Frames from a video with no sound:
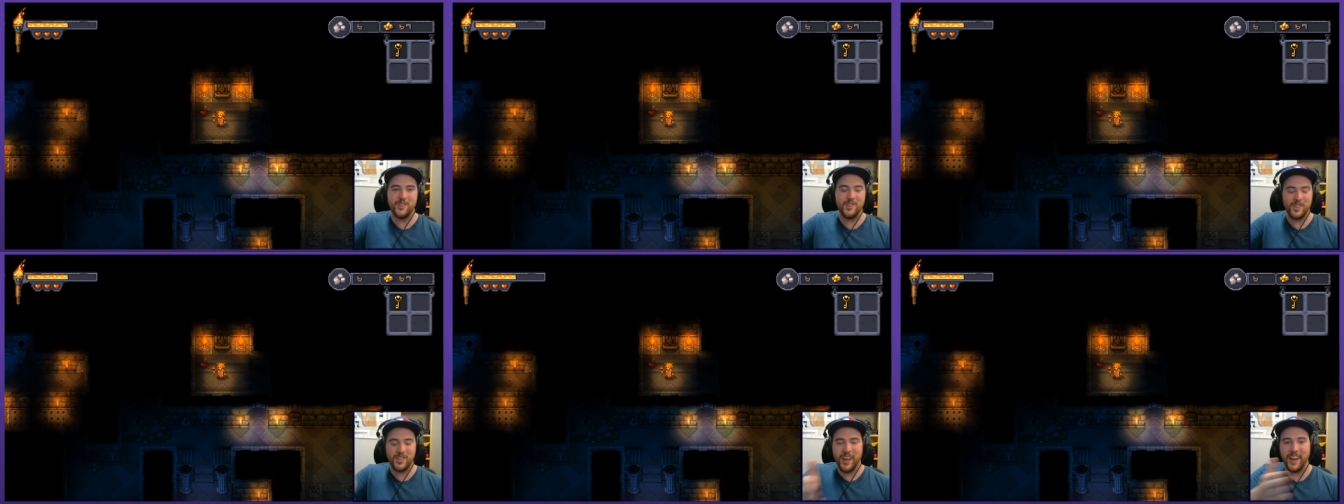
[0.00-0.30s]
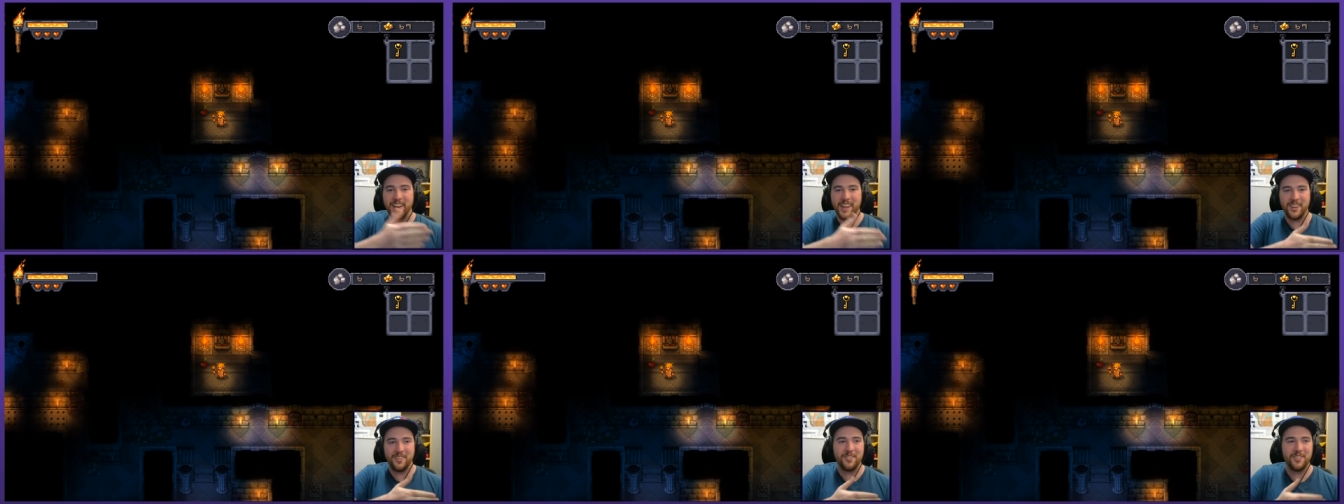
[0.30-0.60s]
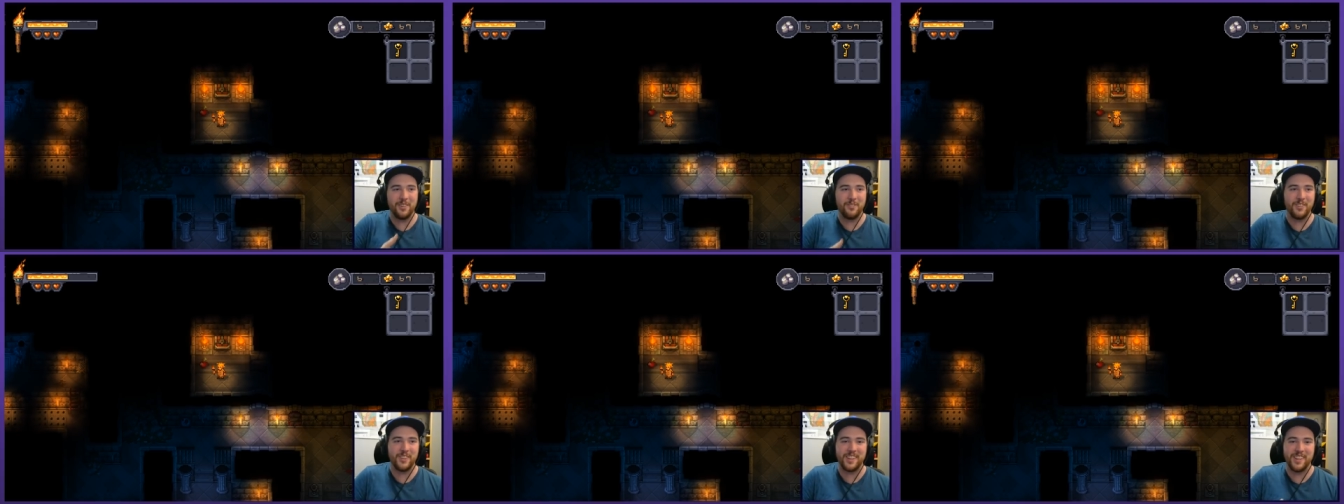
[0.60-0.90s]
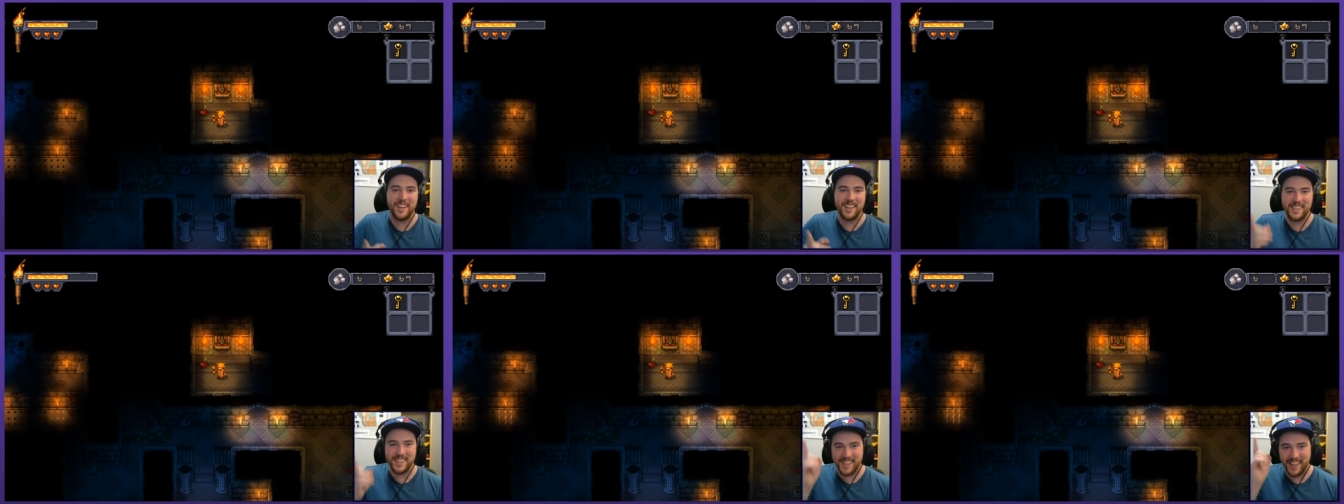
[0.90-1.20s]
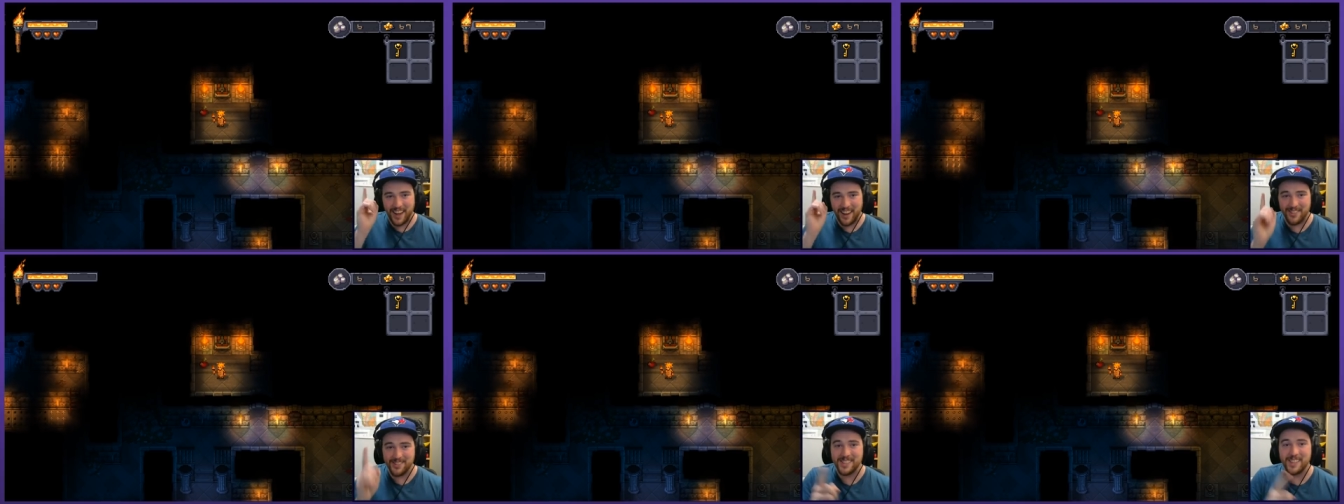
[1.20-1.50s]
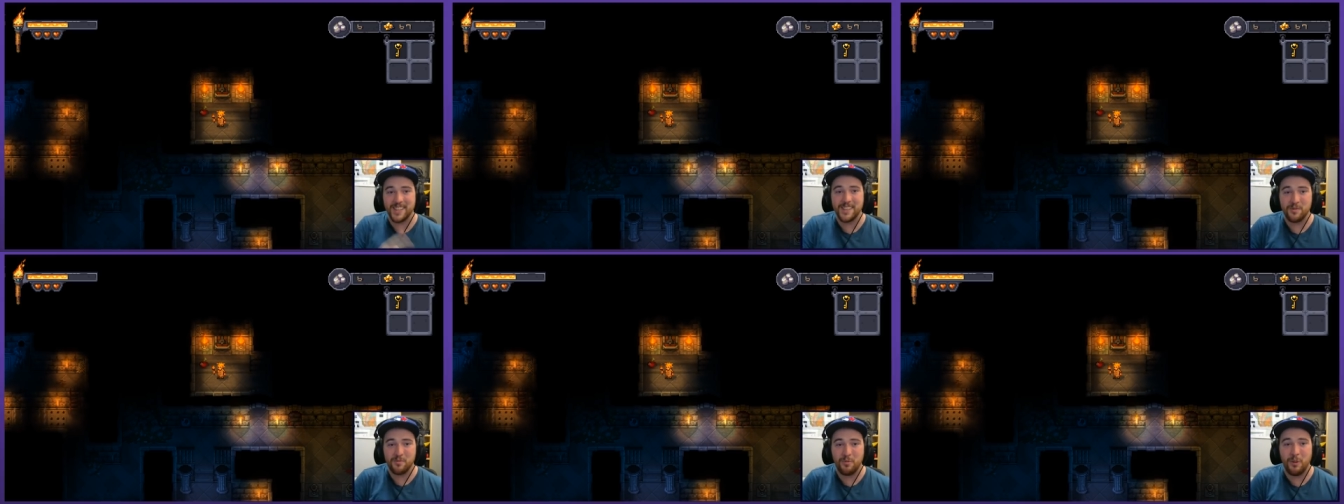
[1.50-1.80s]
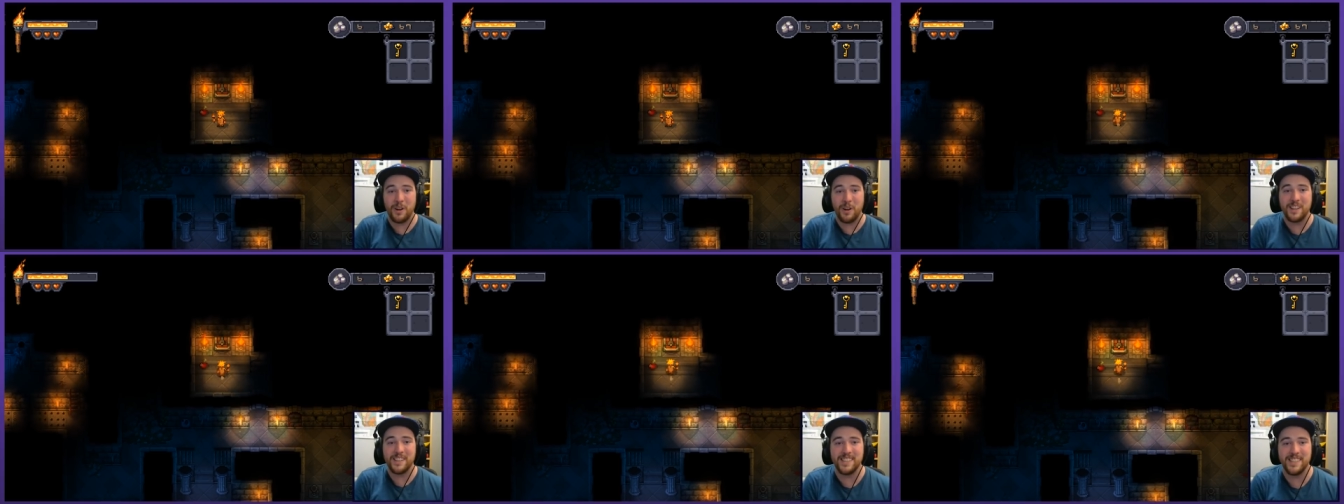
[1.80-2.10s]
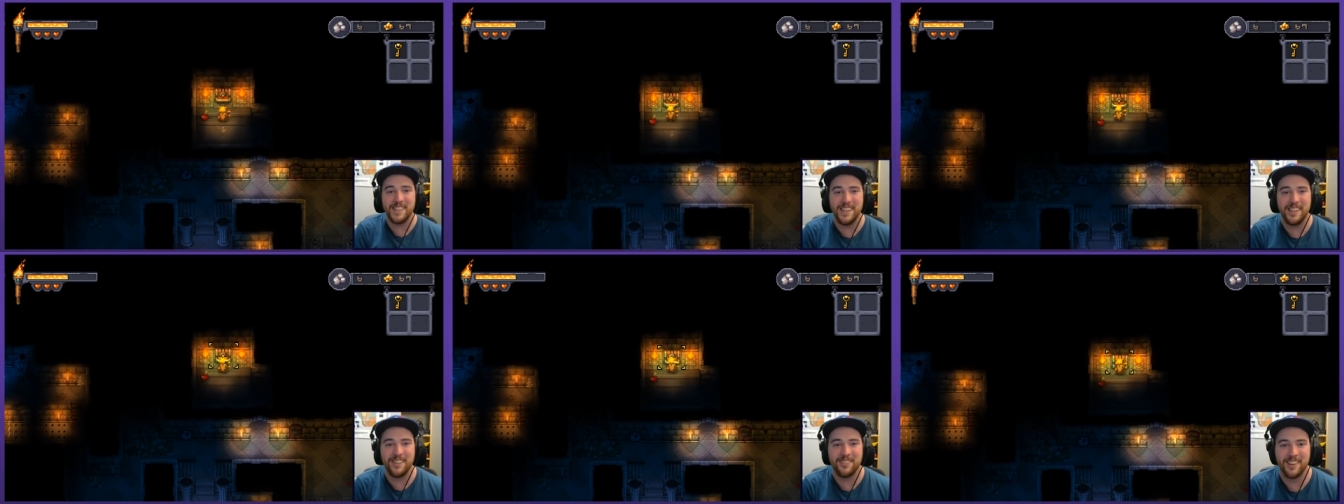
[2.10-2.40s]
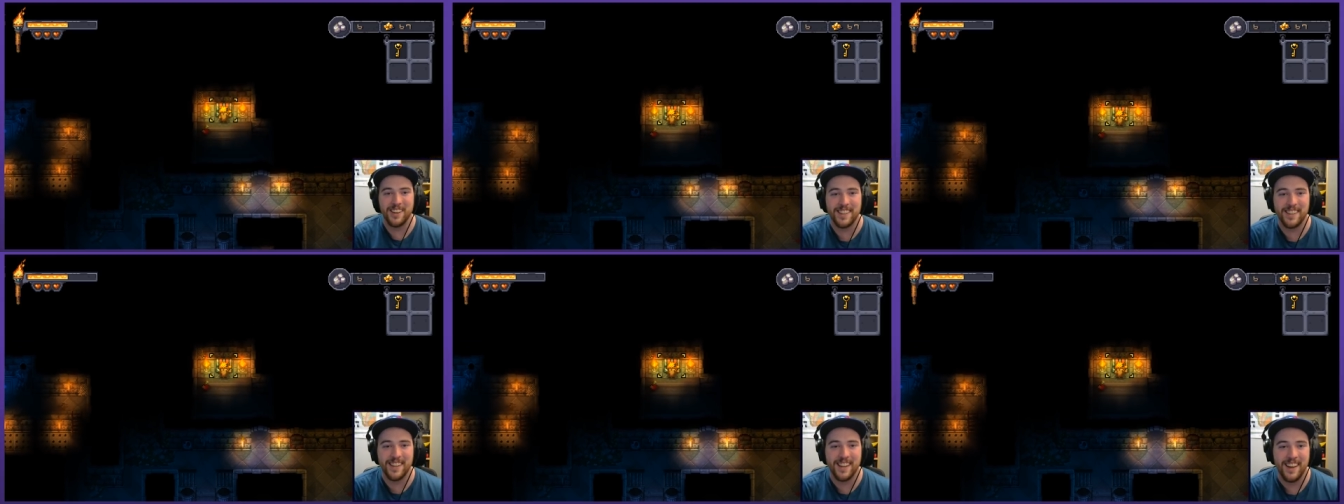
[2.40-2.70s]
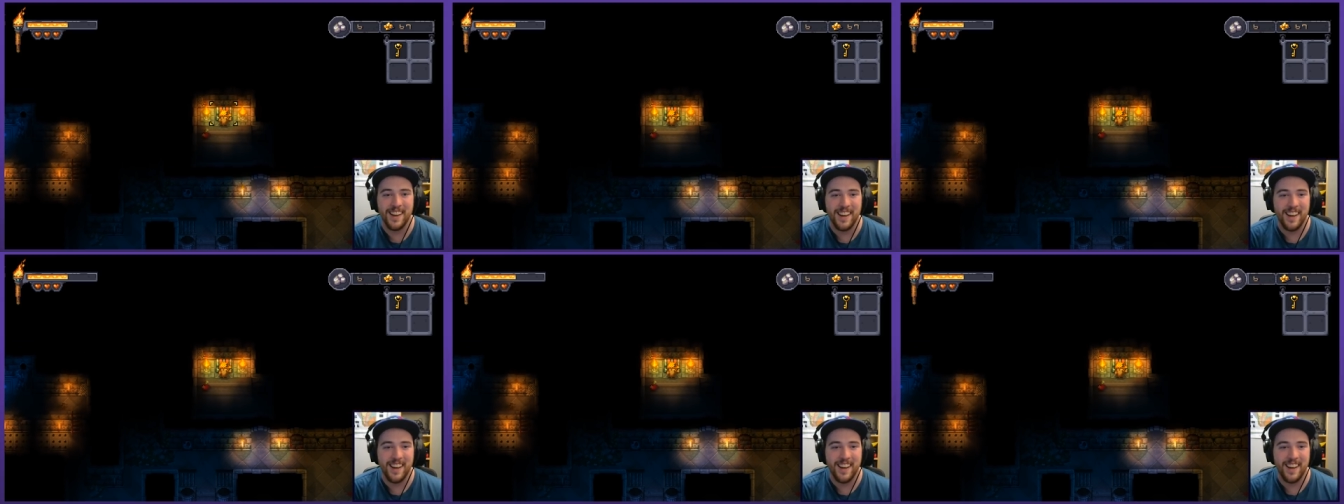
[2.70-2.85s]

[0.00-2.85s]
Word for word: chain of different things counts as one secret.